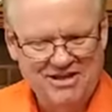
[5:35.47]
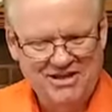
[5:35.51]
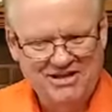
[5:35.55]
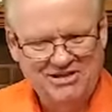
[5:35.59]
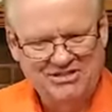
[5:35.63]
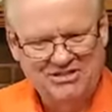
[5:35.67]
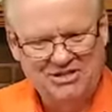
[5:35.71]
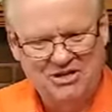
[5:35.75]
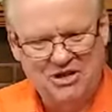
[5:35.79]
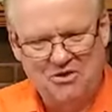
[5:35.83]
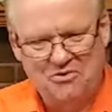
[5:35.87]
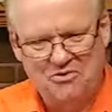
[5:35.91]

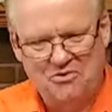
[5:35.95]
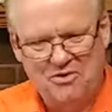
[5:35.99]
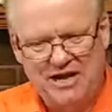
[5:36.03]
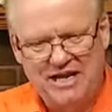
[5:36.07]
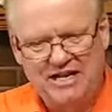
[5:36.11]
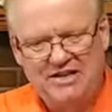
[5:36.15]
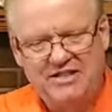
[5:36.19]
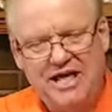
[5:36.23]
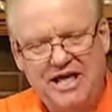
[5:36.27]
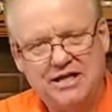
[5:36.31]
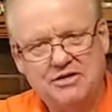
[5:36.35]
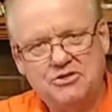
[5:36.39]
So you
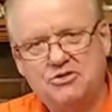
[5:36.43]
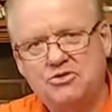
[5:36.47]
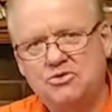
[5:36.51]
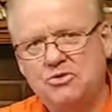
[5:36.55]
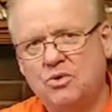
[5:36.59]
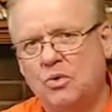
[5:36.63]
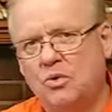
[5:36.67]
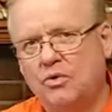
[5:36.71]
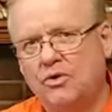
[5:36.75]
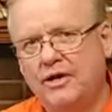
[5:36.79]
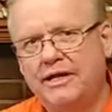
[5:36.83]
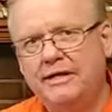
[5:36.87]
read that
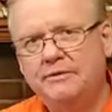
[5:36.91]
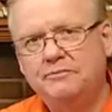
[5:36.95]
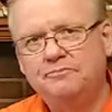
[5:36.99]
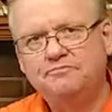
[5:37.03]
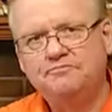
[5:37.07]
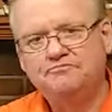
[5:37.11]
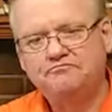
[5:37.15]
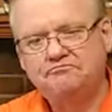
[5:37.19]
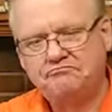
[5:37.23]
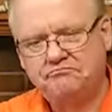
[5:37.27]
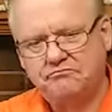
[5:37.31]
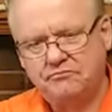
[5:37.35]
story,
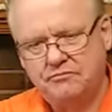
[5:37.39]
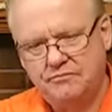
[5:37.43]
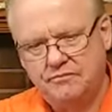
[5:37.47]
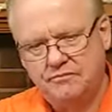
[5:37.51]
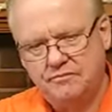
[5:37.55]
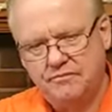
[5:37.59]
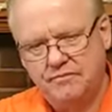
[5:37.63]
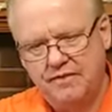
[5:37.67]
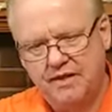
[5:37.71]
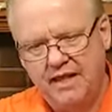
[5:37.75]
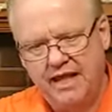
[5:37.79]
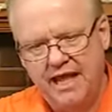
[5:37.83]

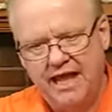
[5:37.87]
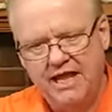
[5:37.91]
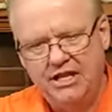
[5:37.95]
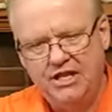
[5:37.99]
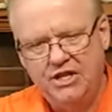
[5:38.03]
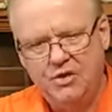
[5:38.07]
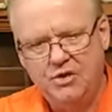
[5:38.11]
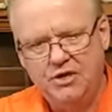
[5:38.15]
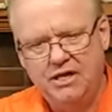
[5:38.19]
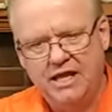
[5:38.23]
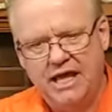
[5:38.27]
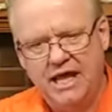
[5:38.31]
and
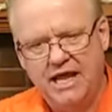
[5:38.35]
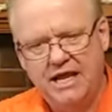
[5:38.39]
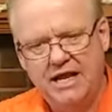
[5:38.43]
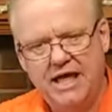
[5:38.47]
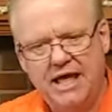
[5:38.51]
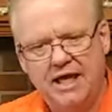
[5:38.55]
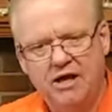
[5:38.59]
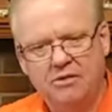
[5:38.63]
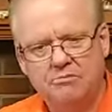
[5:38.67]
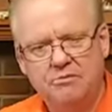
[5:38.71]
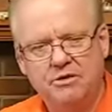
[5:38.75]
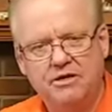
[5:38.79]
you can't
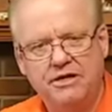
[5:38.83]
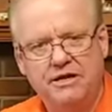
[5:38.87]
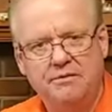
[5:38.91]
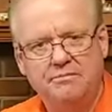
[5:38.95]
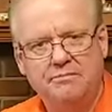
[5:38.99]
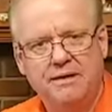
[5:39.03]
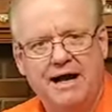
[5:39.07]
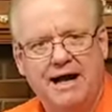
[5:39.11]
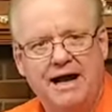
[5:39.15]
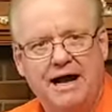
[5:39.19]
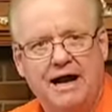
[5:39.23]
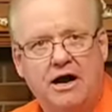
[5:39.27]
help but
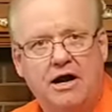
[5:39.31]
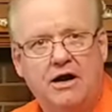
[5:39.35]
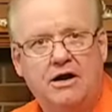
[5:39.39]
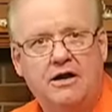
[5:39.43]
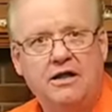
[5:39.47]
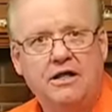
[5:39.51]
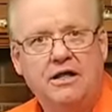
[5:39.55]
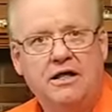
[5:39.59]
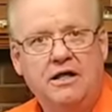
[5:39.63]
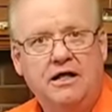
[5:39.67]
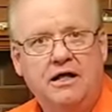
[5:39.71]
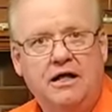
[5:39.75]
admire
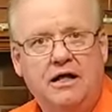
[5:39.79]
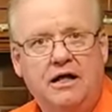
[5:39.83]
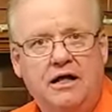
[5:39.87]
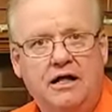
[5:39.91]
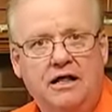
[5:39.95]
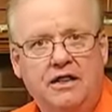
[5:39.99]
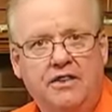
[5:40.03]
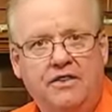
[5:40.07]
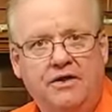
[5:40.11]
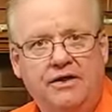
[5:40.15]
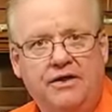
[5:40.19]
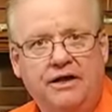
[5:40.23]

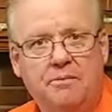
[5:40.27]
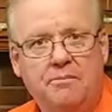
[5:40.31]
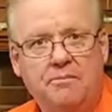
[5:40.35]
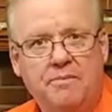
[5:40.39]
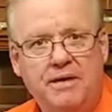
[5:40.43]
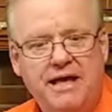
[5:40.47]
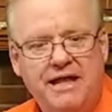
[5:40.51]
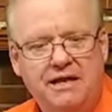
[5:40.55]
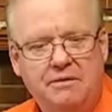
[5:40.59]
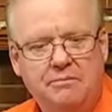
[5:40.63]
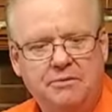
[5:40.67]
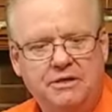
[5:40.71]
the
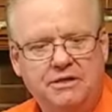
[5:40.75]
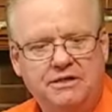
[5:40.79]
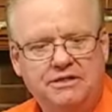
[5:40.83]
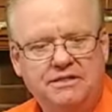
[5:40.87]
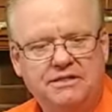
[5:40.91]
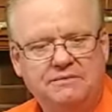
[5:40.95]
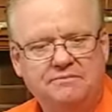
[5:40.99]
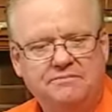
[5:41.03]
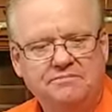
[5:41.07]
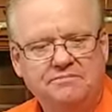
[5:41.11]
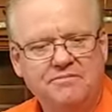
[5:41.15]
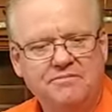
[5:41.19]
commitment,
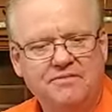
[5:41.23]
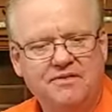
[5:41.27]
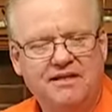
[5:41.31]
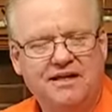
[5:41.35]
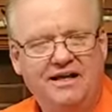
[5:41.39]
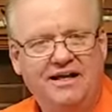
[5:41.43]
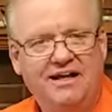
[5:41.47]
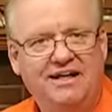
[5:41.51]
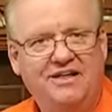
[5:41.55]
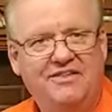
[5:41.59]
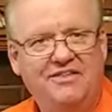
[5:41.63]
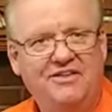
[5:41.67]

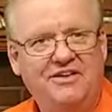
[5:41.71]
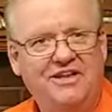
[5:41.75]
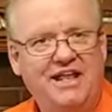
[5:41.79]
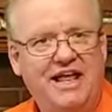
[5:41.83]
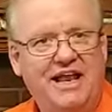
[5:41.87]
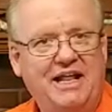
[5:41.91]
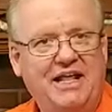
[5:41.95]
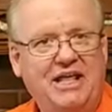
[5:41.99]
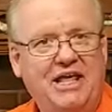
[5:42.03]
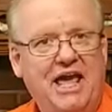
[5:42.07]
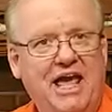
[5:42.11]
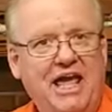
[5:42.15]
the
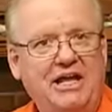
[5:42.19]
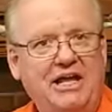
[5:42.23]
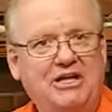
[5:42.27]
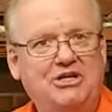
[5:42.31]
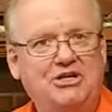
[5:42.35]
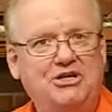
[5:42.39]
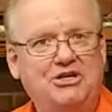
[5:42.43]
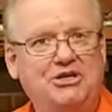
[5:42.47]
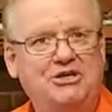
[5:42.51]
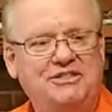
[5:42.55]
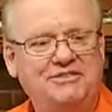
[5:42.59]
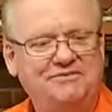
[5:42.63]

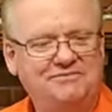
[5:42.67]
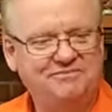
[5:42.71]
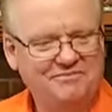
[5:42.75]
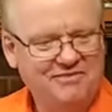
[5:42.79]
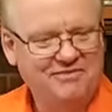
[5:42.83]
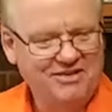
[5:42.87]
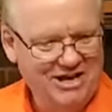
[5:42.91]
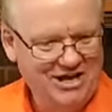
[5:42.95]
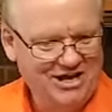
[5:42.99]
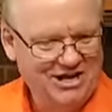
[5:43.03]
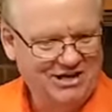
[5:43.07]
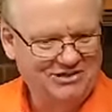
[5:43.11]
dedication
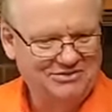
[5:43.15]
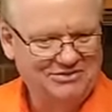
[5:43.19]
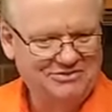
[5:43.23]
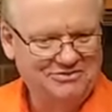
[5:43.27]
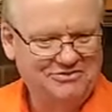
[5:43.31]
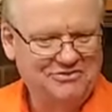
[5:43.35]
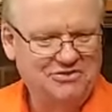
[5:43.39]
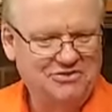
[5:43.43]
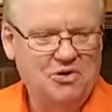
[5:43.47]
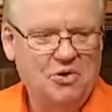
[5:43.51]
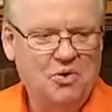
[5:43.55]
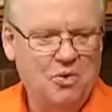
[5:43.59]

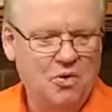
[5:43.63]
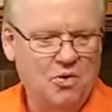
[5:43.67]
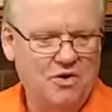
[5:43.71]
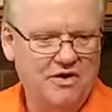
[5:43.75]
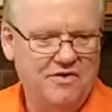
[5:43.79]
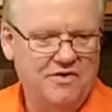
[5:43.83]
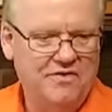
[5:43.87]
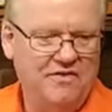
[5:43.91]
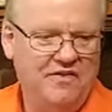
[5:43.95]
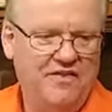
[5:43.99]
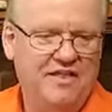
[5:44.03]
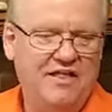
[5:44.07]
of
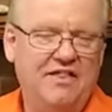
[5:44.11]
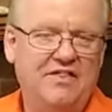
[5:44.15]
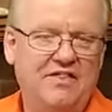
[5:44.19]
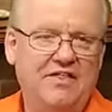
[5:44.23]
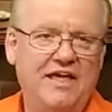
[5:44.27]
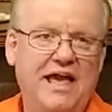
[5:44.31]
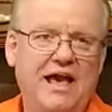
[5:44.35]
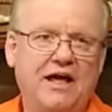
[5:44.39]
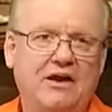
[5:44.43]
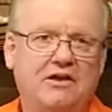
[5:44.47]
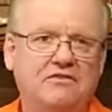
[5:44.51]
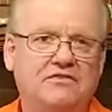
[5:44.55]
Horton
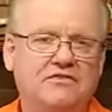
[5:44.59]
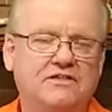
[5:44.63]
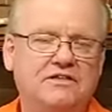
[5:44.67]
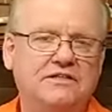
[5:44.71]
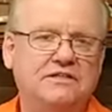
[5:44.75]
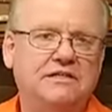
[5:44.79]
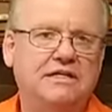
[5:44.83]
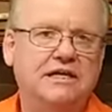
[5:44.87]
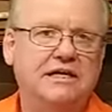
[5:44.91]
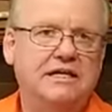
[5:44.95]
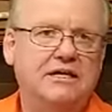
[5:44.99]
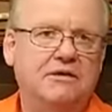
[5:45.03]
the elephant.
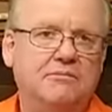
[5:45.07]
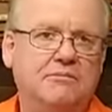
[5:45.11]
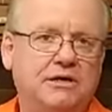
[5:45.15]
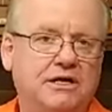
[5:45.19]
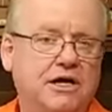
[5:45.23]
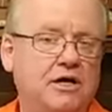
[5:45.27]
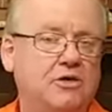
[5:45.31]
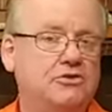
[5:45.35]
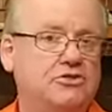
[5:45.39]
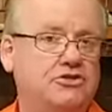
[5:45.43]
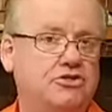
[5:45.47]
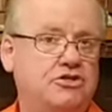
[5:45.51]

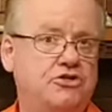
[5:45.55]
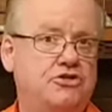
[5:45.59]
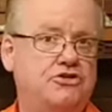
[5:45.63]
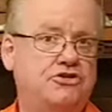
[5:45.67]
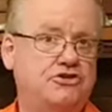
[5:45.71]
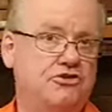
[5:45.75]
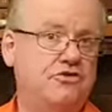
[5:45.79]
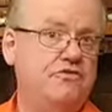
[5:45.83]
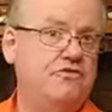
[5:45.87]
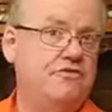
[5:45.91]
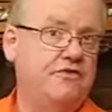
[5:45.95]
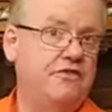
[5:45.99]
Because the
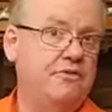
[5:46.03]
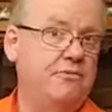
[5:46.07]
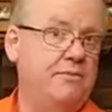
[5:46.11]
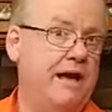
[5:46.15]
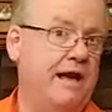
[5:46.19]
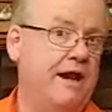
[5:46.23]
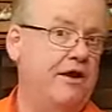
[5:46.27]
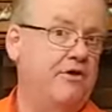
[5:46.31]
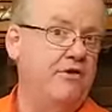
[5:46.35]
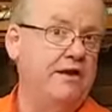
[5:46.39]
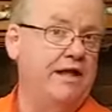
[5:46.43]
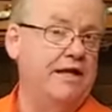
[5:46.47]
truth of the
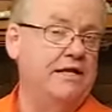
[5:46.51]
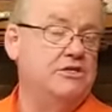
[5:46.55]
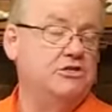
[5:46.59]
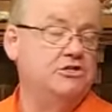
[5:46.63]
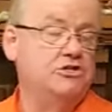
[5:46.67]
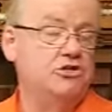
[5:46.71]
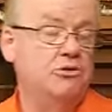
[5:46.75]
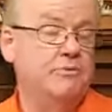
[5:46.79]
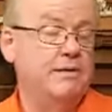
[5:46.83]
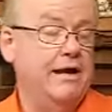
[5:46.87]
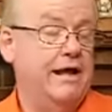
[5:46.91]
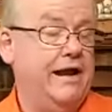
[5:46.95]
matter is,
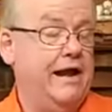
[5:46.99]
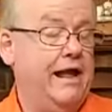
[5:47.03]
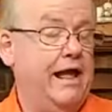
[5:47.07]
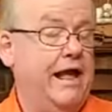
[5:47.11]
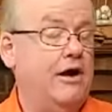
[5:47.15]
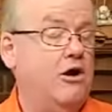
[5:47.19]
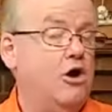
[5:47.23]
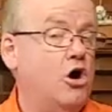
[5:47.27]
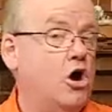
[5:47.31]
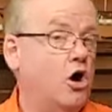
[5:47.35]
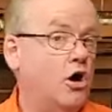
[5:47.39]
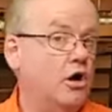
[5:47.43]
no matter
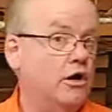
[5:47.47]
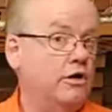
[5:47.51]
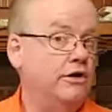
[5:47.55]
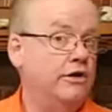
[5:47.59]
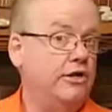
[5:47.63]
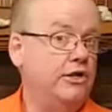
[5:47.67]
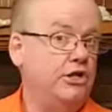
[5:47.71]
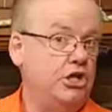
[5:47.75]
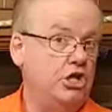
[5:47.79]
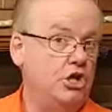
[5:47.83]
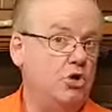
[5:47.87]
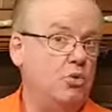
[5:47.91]
how
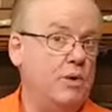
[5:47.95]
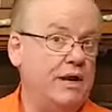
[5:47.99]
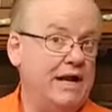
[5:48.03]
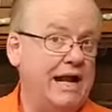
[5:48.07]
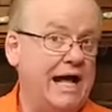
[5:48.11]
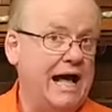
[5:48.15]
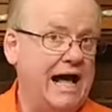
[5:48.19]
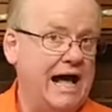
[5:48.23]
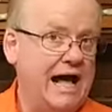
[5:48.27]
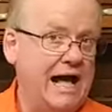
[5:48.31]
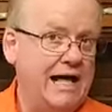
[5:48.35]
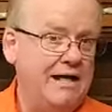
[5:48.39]
hard you and
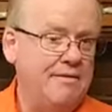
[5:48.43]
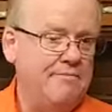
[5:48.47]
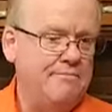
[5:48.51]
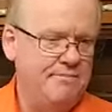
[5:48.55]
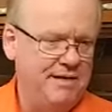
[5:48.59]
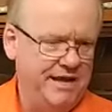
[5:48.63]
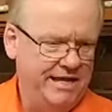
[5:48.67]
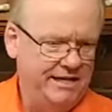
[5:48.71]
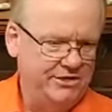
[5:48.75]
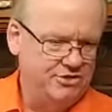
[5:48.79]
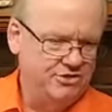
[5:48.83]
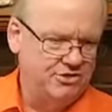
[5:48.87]
I
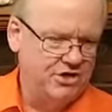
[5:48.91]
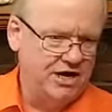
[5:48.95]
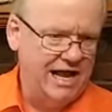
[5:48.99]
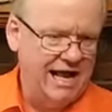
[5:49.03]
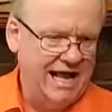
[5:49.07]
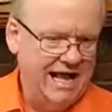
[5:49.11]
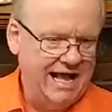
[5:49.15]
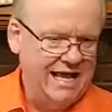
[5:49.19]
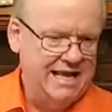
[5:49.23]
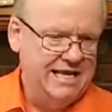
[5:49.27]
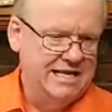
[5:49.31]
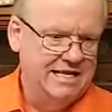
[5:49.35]
may
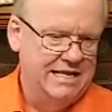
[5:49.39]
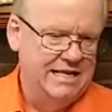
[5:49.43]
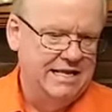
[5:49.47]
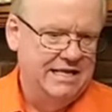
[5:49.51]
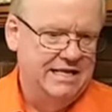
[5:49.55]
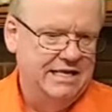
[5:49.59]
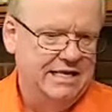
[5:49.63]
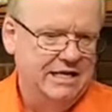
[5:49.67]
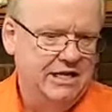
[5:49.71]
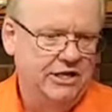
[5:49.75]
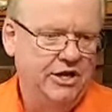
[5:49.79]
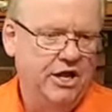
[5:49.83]
try,
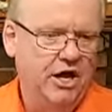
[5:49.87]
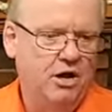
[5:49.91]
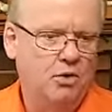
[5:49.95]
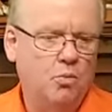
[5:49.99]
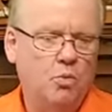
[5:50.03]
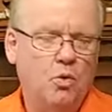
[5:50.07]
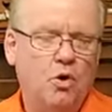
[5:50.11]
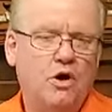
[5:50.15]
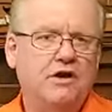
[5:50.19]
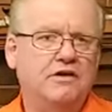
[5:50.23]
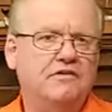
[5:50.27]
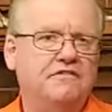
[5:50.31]
not
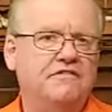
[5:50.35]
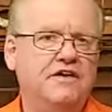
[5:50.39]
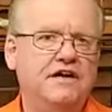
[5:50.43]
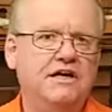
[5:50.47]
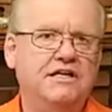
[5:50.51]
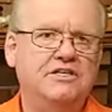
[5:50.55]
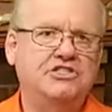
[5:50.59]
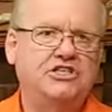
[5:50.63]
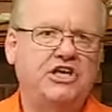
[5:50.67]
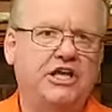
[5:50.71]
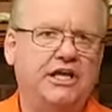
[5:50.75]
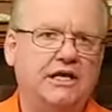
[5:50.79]
one of
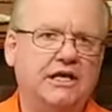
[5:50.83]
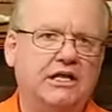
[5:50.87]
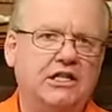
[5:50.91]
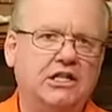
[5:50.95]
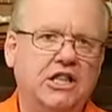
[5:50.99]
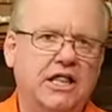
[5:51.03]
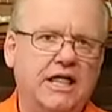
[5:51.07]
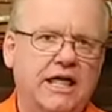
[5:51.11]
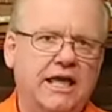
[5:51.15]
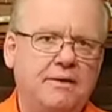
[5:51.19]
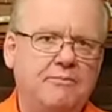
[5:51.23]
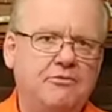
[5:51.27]
us can
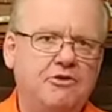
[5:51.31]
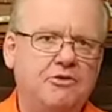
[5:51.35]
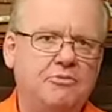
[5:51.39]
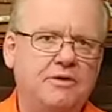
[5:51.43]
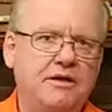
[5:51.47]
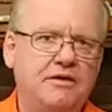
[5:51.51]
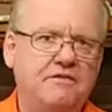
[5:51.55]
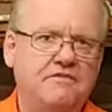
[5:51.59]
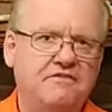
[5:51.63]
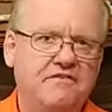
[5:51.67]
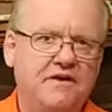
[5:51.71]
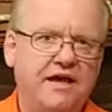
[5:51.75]
claim to
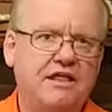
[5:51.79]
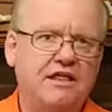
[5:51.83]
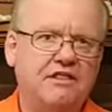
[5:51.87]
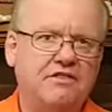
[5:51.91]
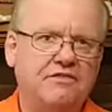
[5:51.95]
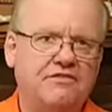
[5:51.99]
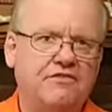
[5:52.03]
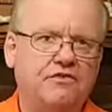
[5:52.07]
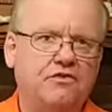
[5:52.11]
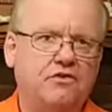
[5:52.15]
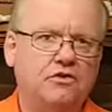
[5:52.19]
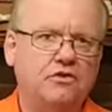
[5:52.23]
be
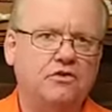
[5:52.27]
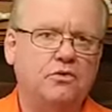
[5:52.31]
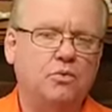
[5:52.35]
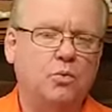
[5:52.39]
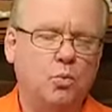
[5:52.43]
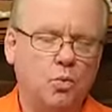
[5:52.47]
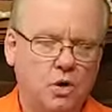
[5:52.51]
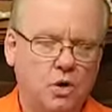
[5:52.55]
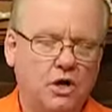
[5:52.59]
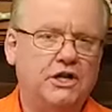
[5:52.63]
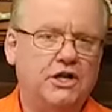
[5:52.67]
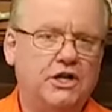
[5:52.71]
faithful
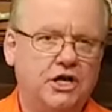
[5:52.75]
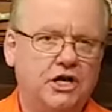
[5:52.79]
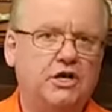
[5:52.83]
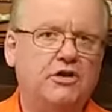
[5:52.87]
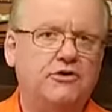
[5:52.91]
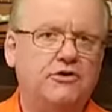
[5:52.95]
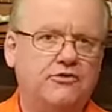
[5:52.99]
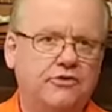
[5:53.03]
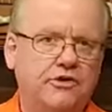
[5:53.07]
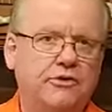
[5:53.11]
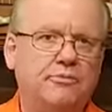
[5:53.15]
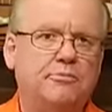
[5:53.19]

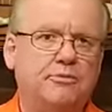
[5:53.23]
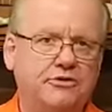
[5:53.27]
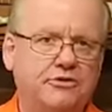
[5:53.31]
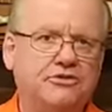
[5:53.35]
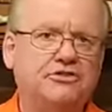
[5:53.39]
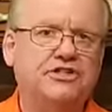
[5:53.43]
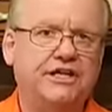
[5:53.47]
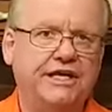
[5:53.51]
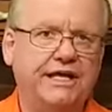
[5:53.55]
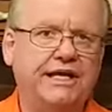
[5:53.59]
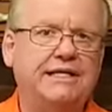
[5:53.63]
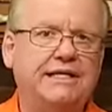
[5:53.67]

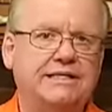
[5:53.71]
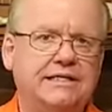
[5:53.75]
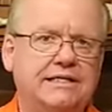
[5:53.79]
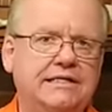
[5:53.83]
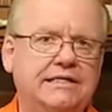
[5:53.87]
100%.